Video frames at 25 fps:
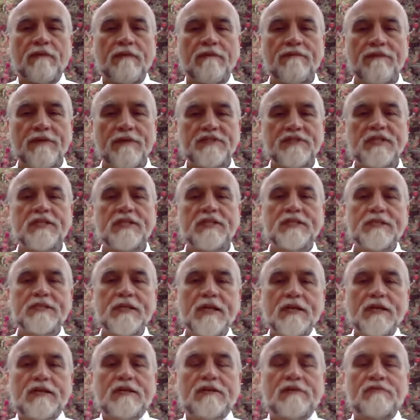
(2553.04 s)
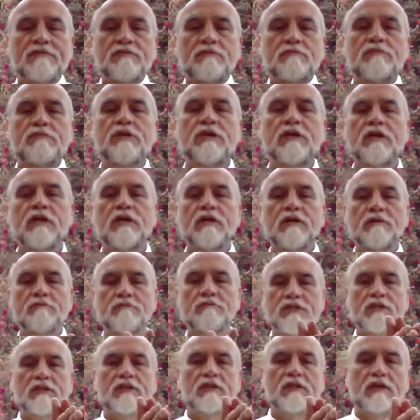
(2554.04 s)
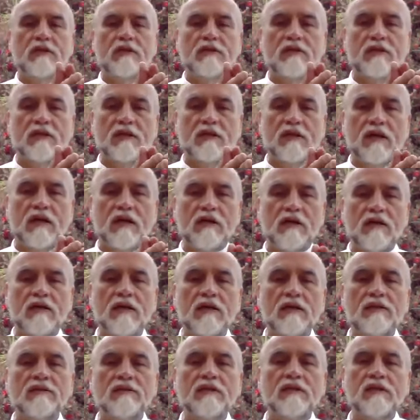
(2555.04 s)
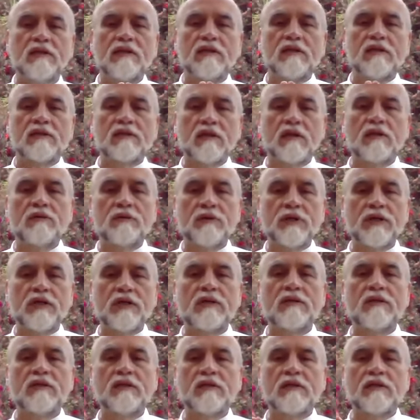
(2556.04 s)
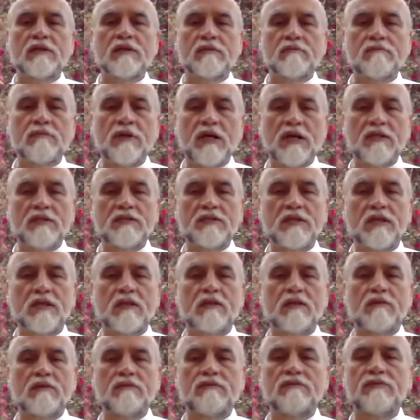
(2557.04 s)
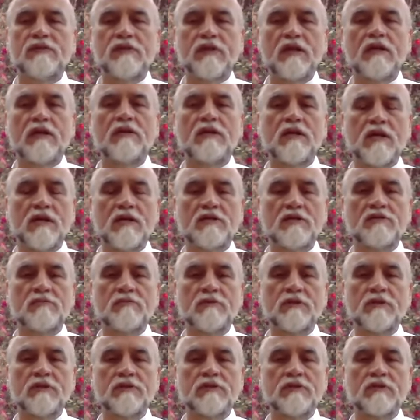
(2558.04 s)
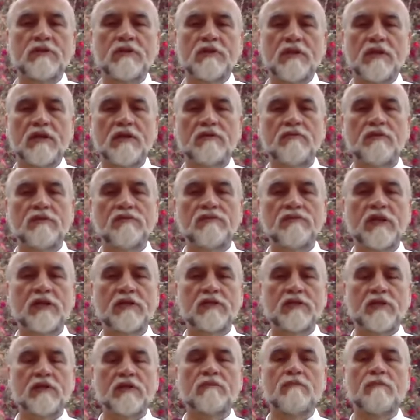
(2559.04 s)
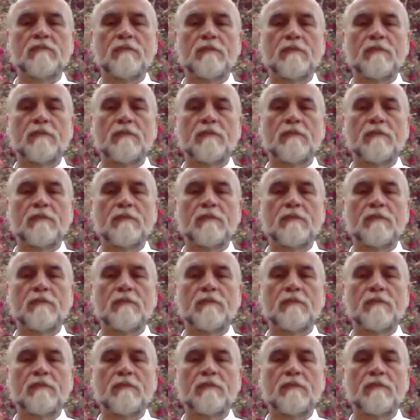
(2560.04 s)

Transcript: This itself becomes an ongoing meditative engagement and reflection.